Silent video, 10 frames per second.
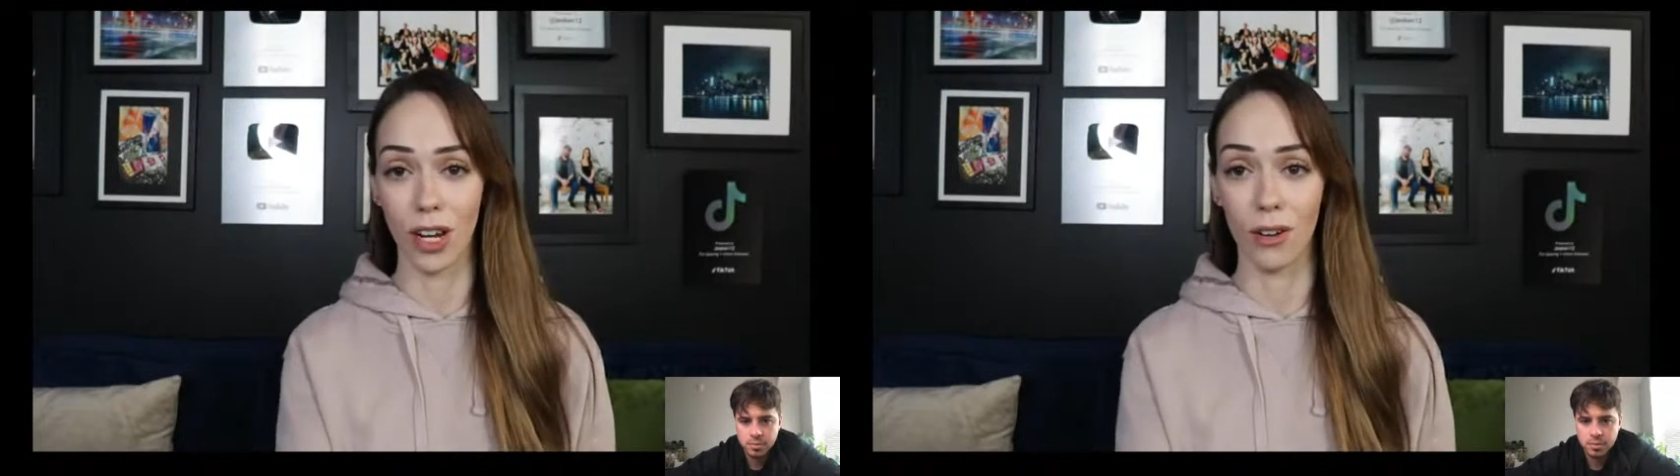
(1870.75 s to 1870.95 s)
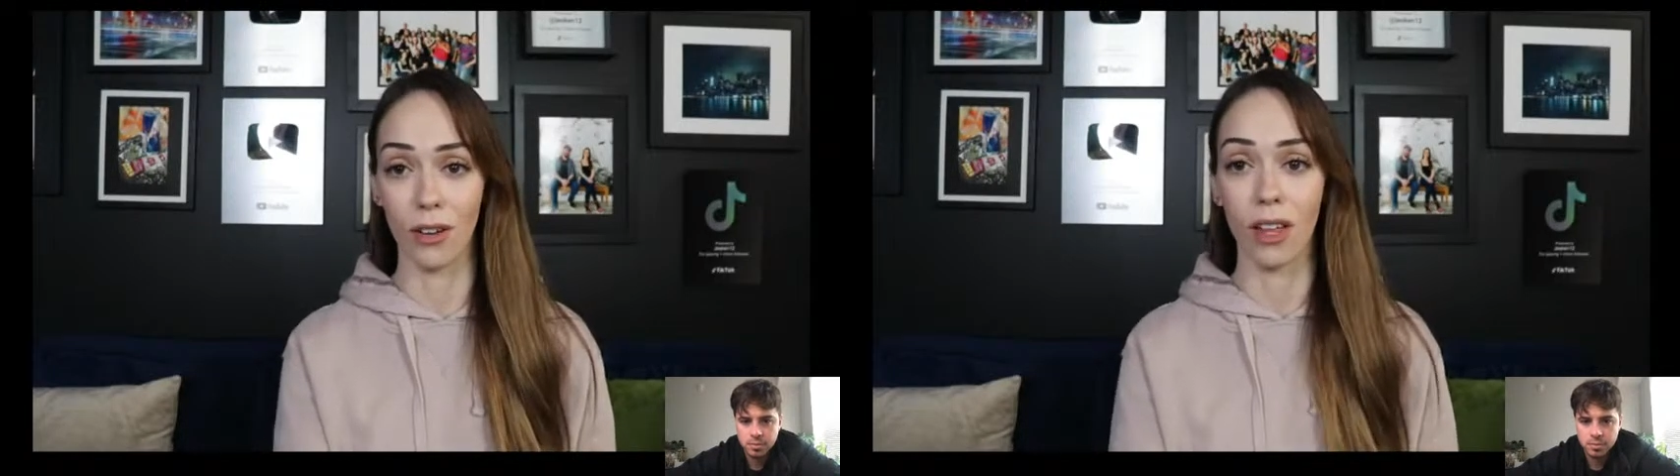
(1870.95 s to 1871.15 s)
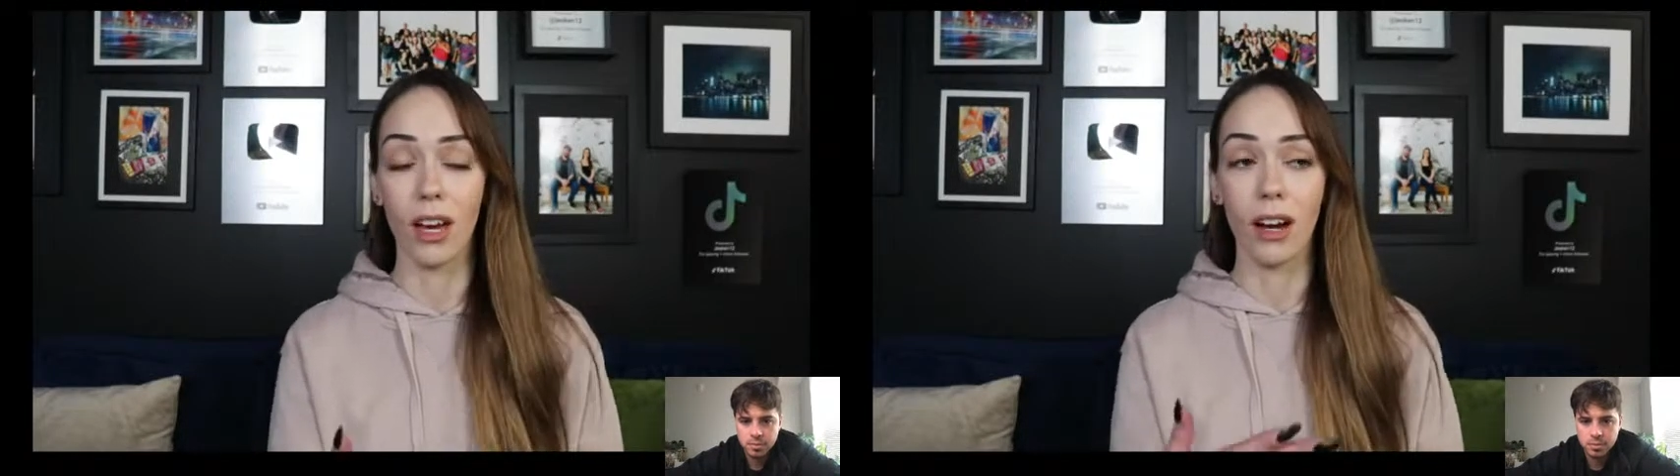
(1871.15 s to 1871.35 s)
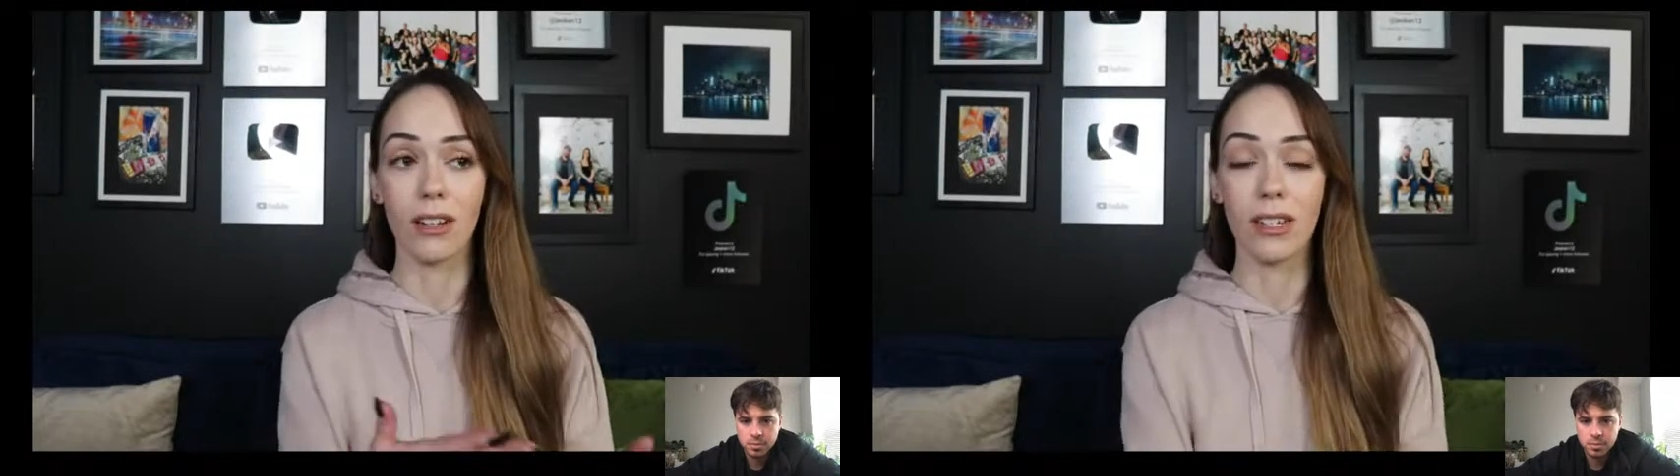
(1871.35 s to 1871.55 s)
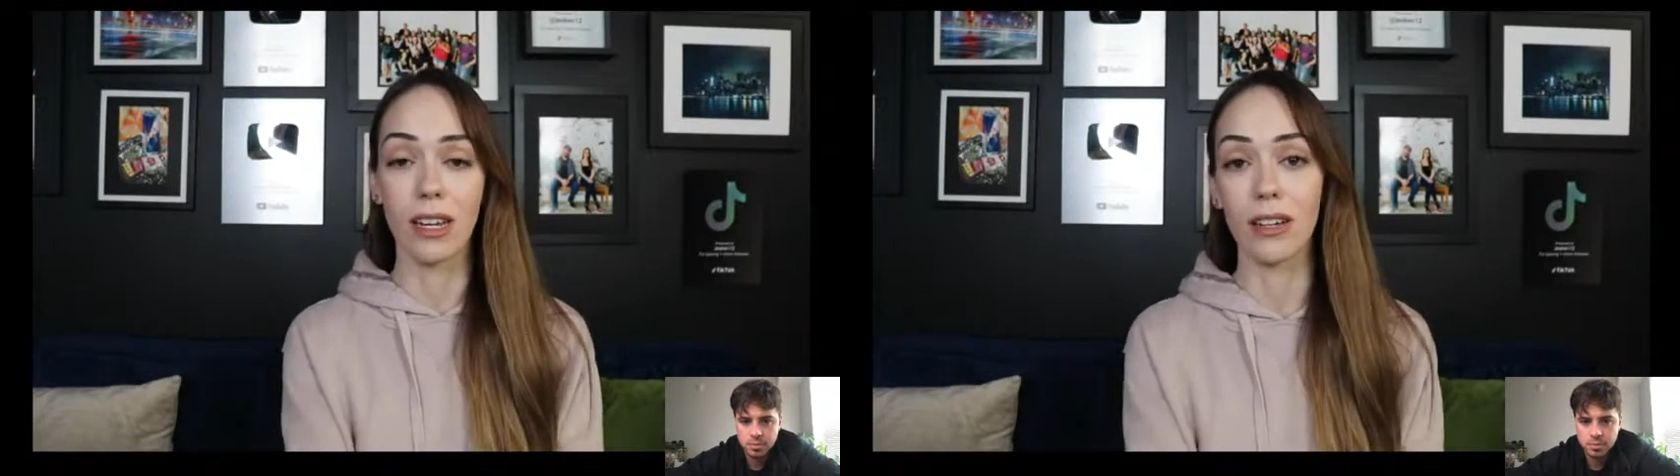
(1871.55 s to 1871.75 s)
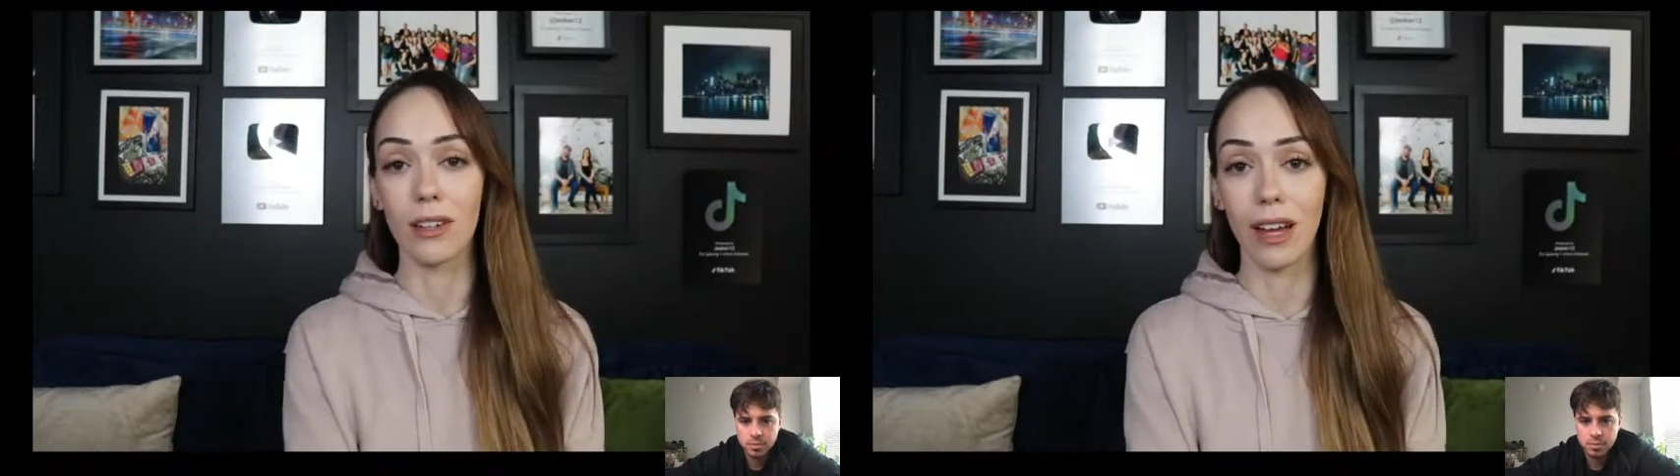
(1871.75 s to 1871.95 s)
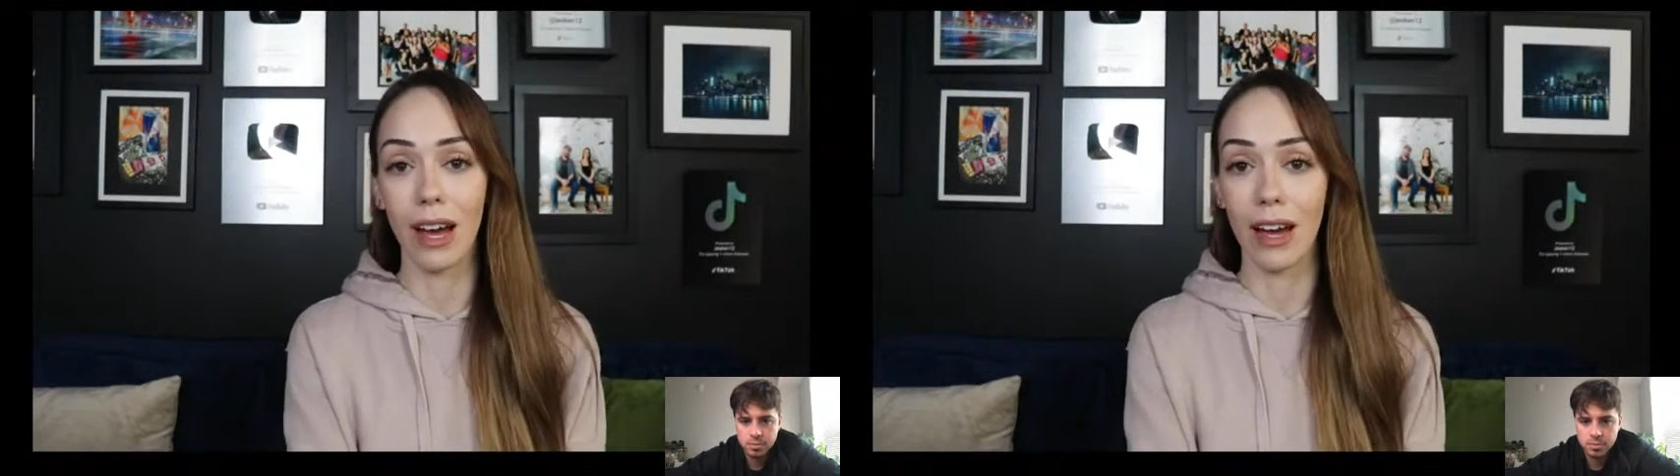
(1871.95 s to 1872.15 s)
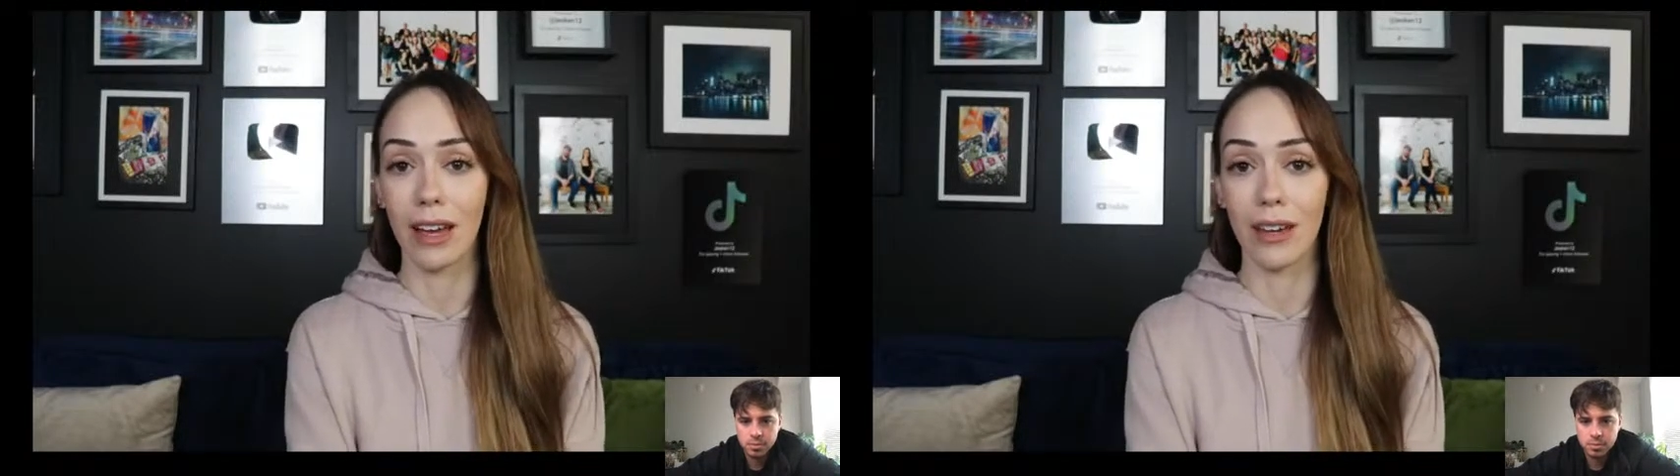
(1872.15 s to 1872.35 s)
channel, until
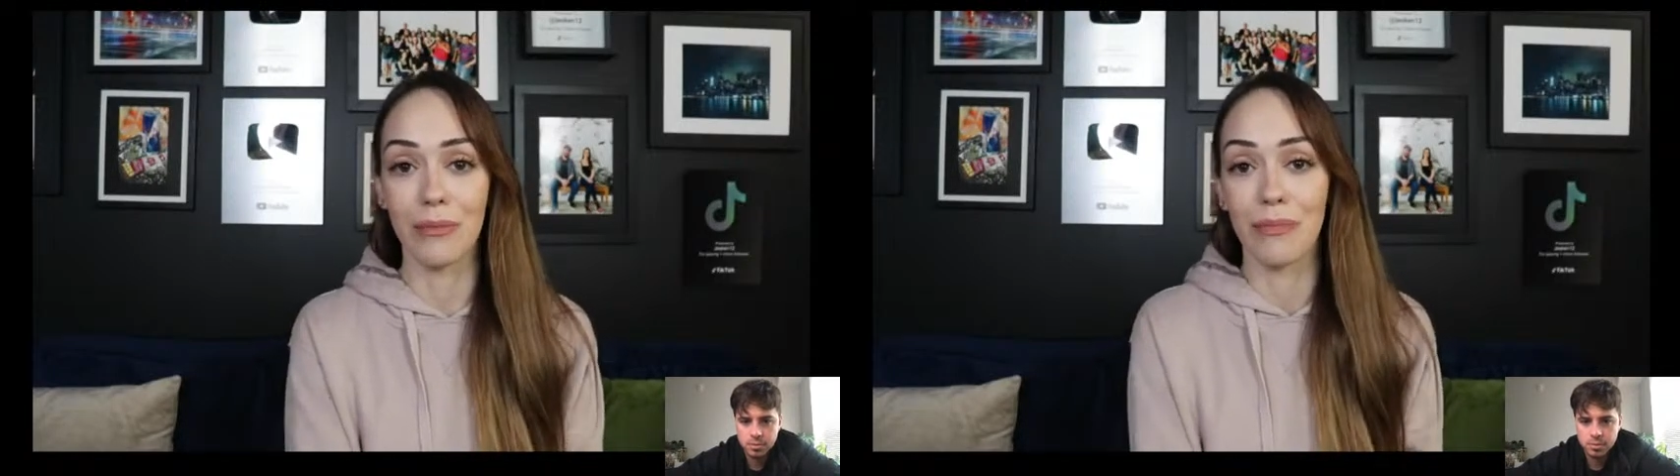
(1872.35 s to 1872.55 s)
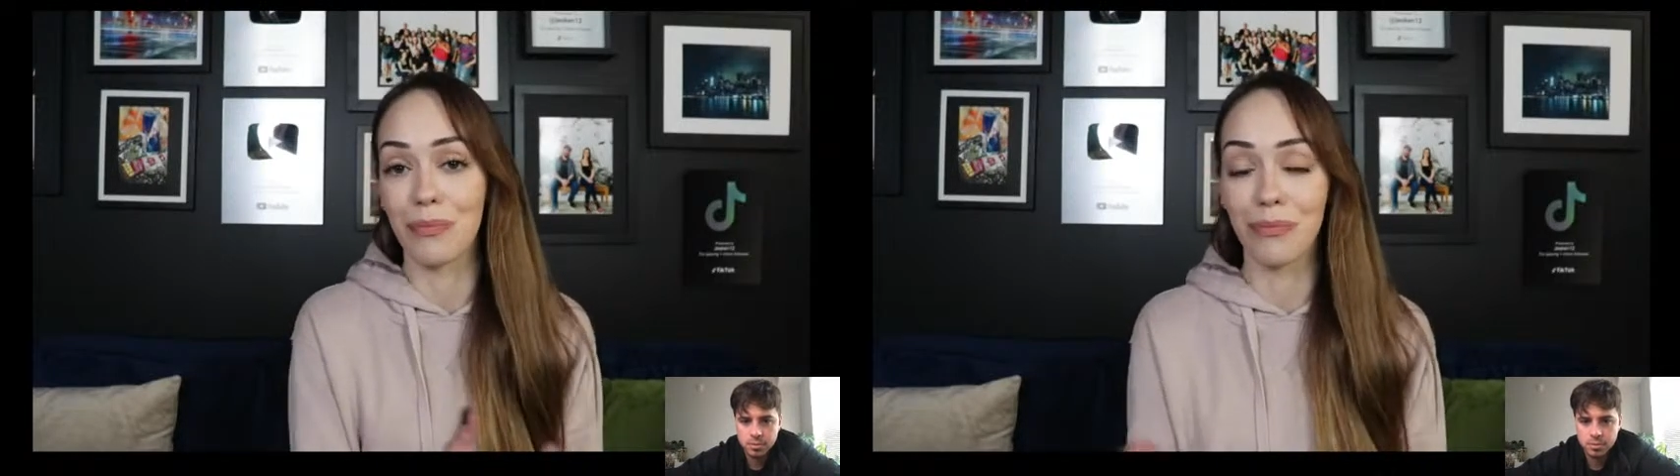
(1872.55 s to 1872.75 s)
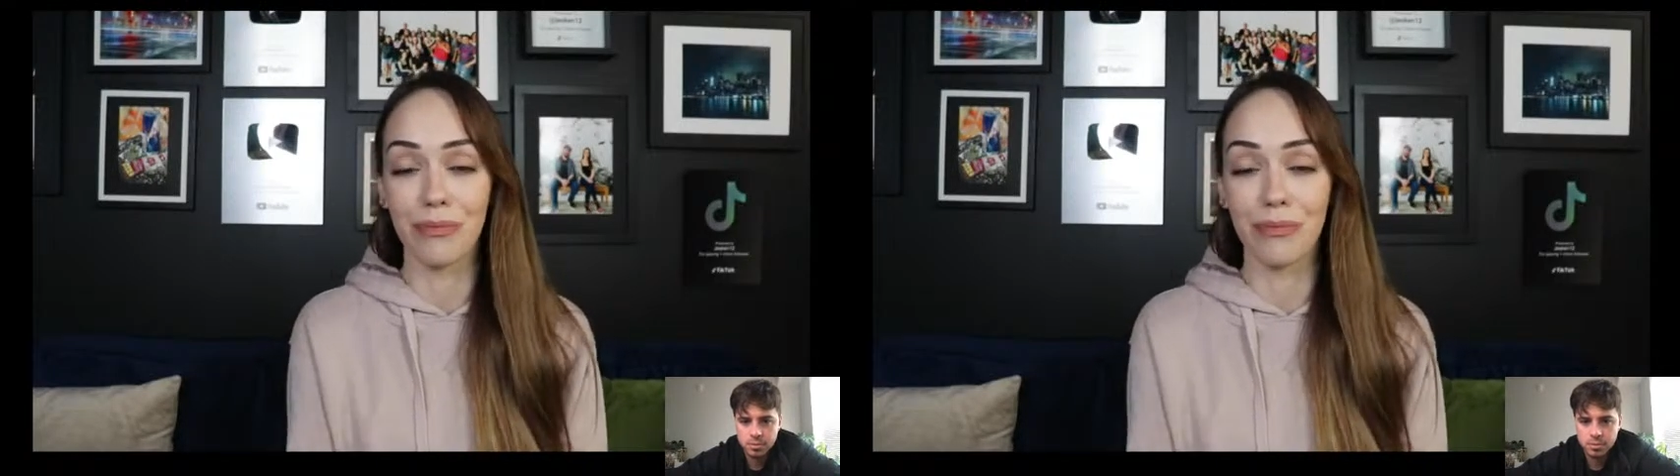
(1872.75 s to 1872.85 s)
I